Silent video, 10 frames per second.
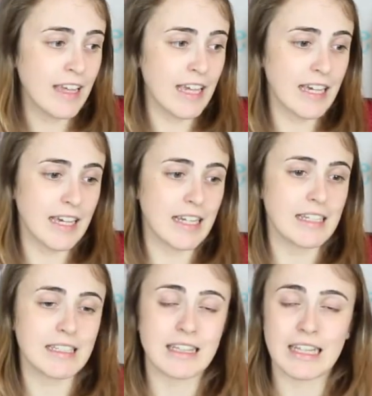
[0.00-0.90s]

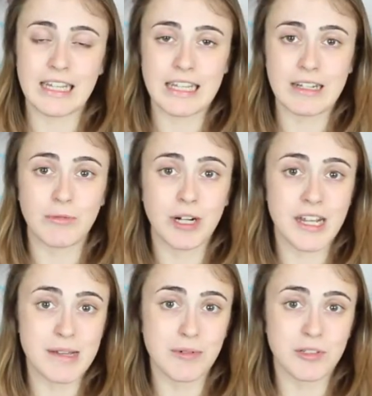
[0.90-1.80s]
And they were
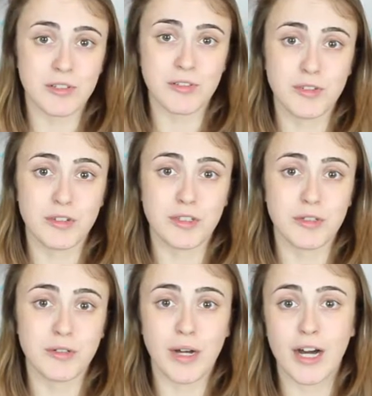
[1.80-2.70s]
able
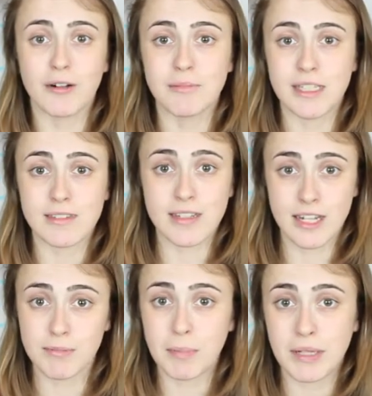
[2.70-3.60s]
to help me
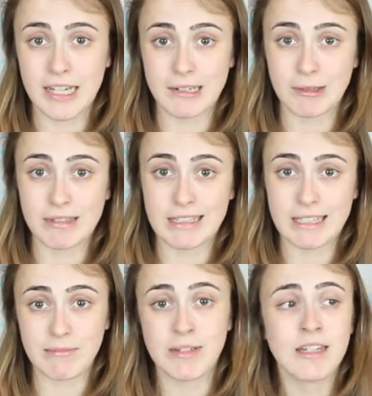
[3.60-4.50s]
set up a plan with
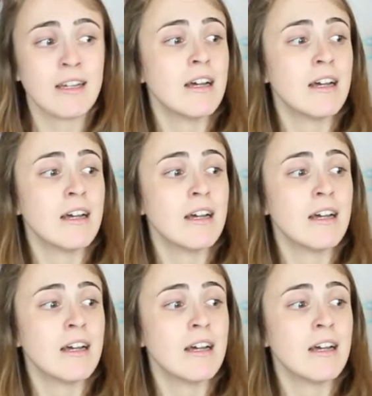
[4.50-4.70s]
them